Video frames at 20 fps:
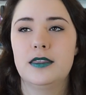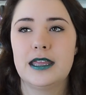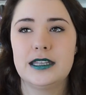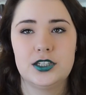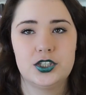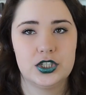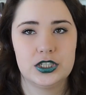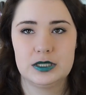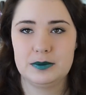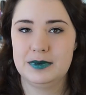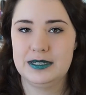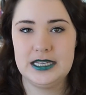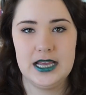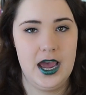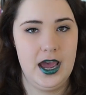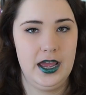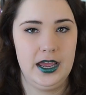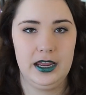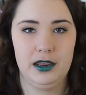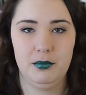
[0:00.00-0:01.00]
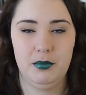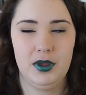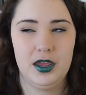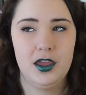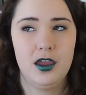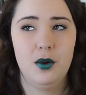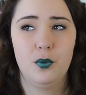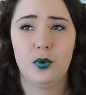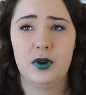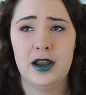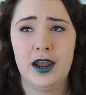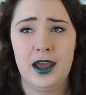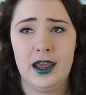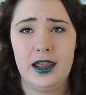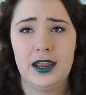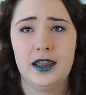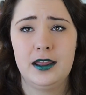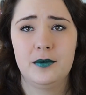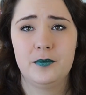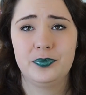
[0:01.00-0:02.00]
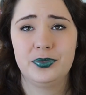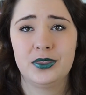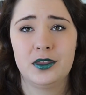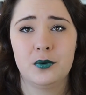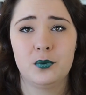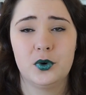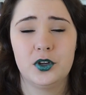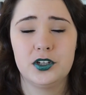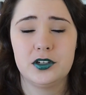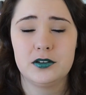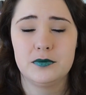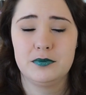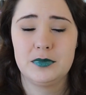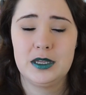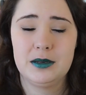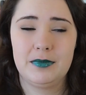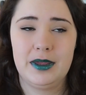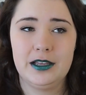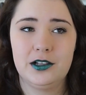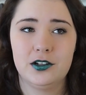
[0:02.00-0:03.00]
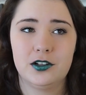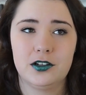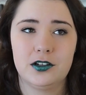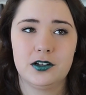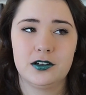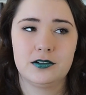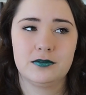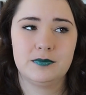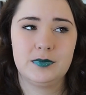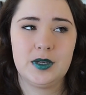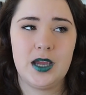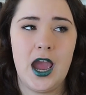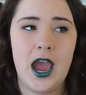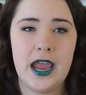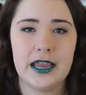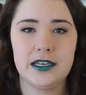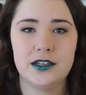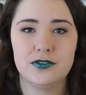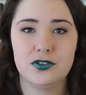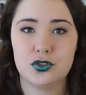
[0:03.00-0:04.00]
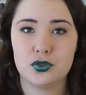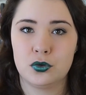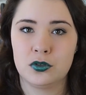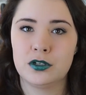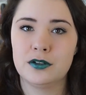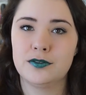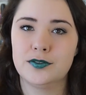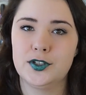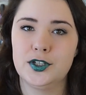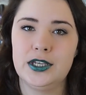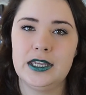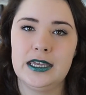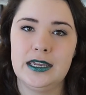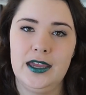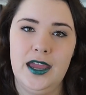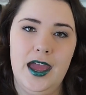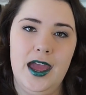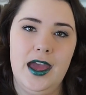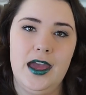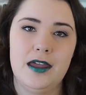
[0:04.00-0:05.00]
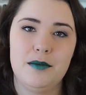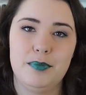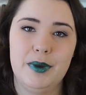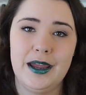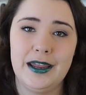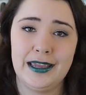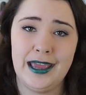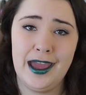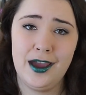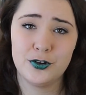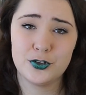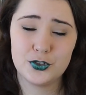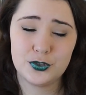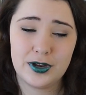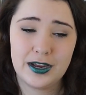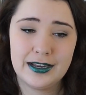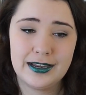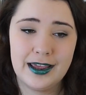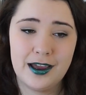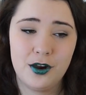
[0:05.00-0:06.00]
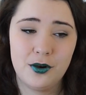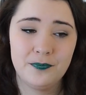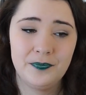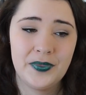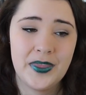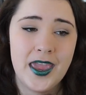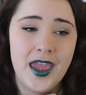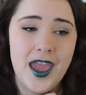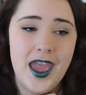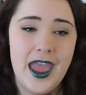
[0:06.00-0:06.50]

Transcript: that's just my time. When I we're me and Michael are kind of sort of looking at buying a house right now